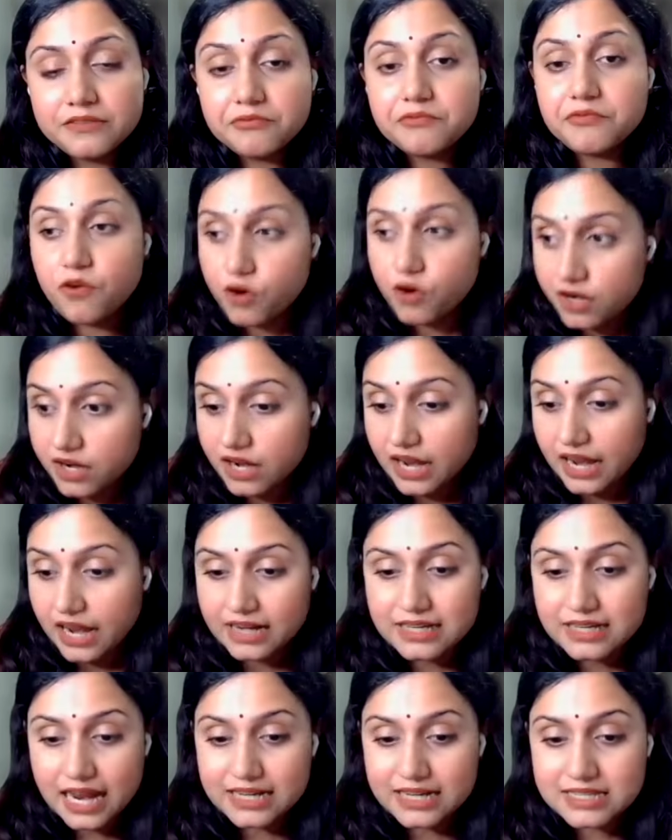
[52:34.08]
for
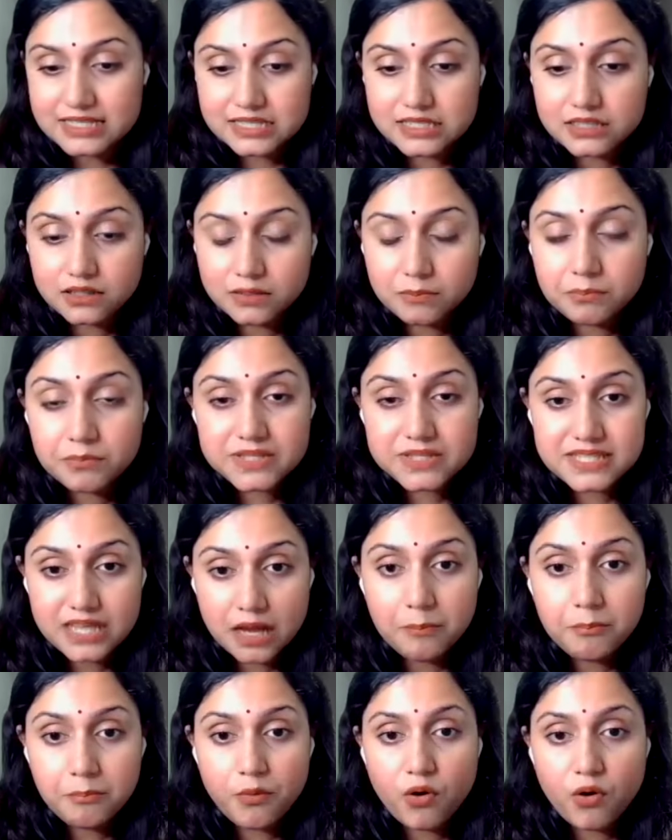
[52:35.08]
at some
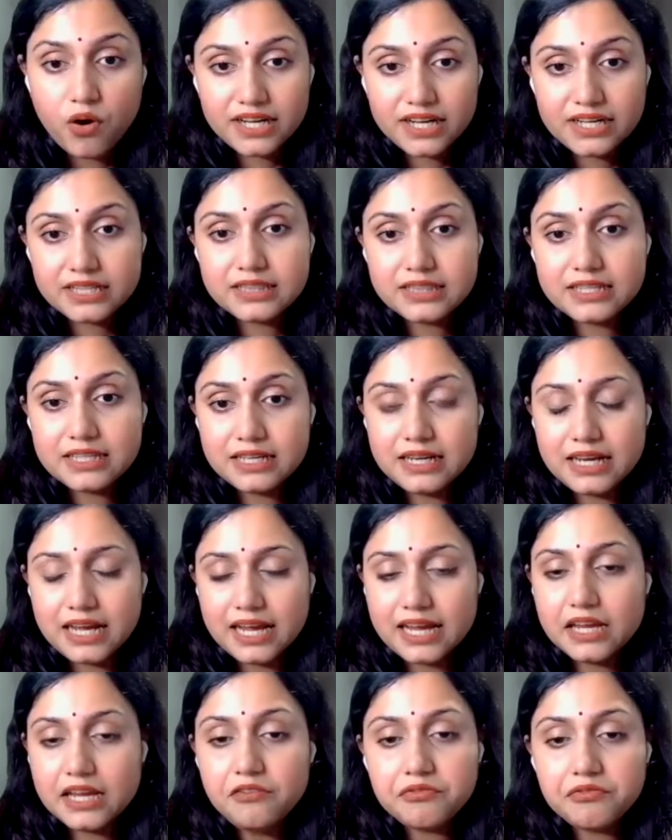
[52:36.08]
point in their
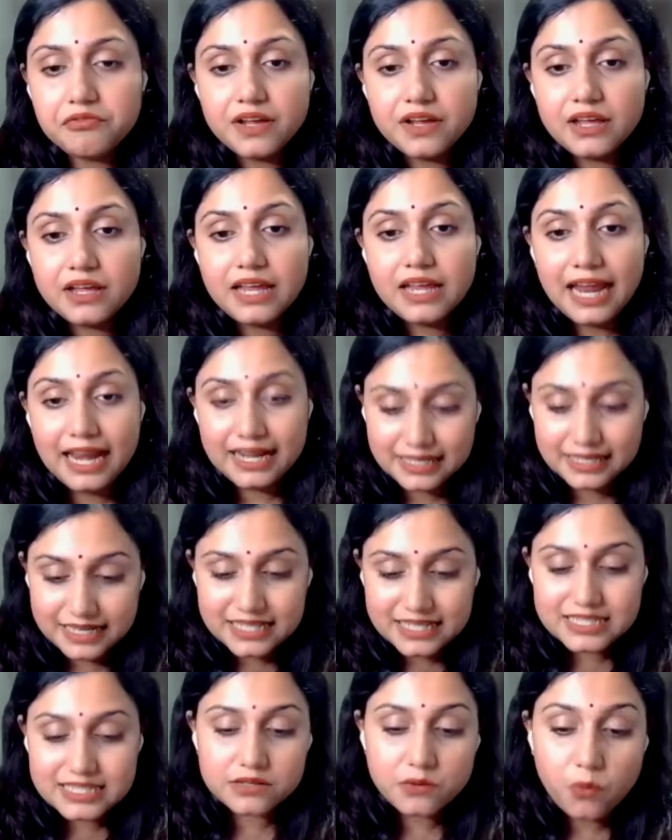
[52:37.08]
life, at
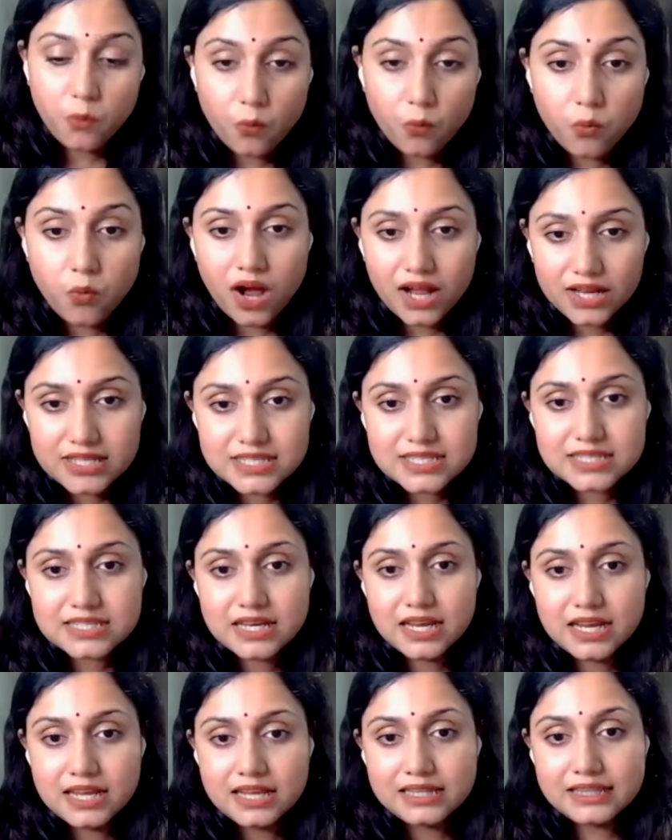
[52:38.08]
least once,
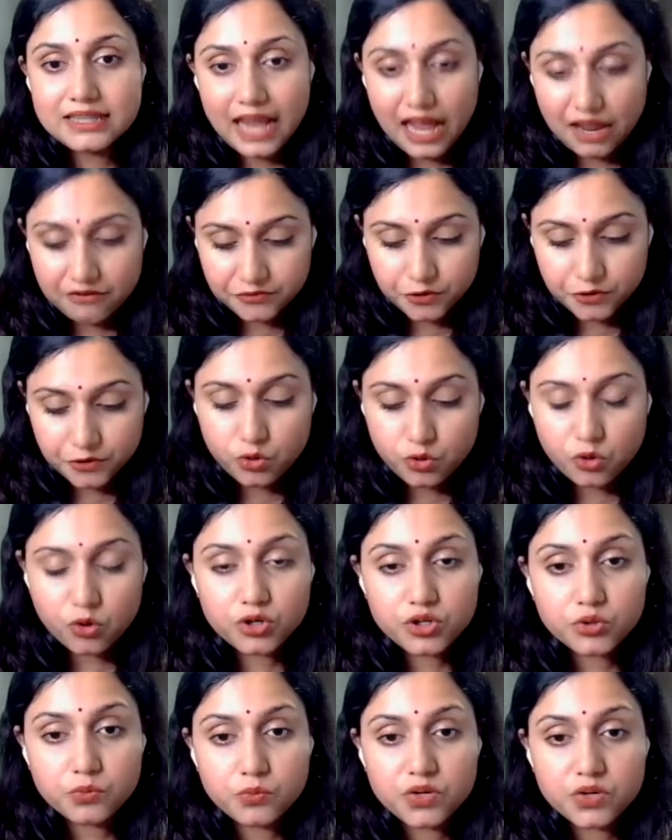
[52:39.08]
they have to
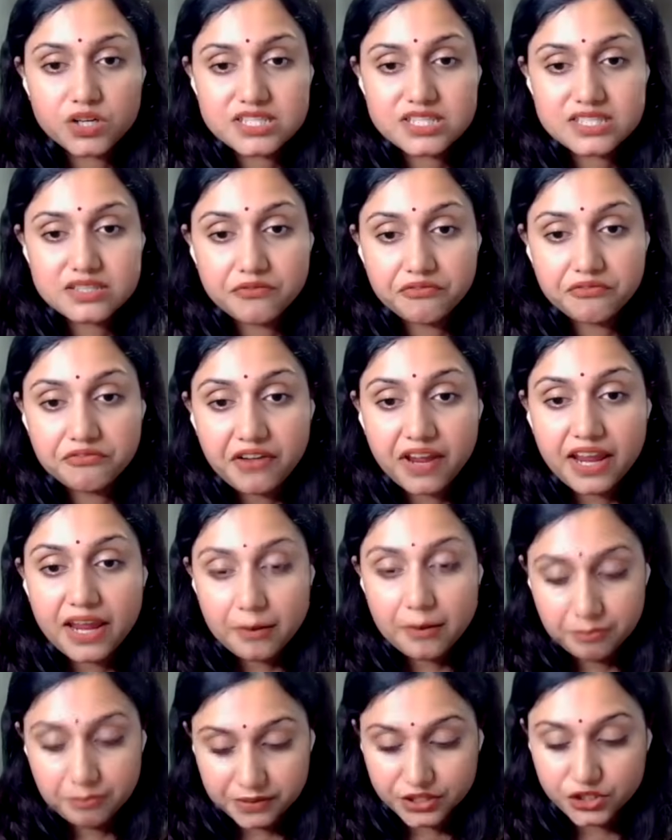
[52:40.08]
go towards the
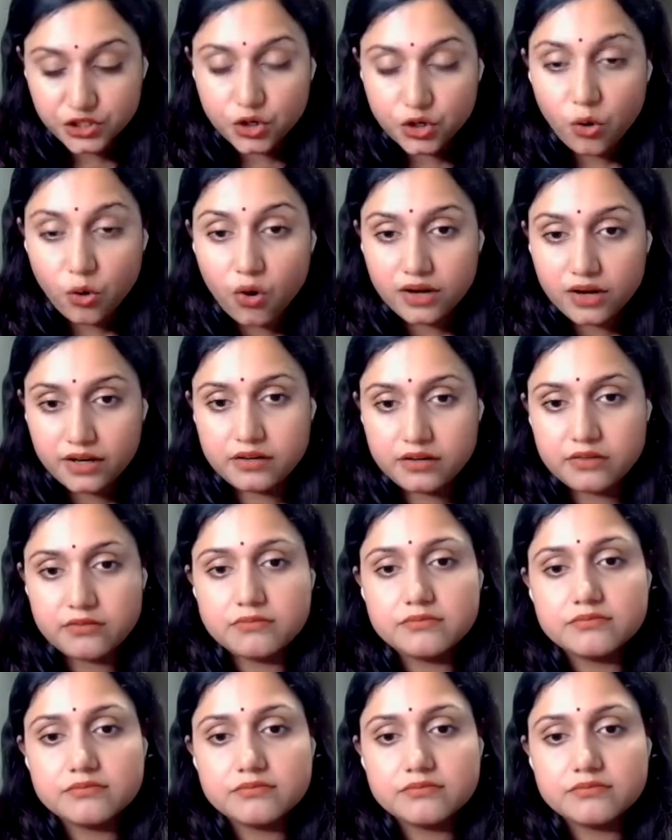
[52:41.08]
way beyond,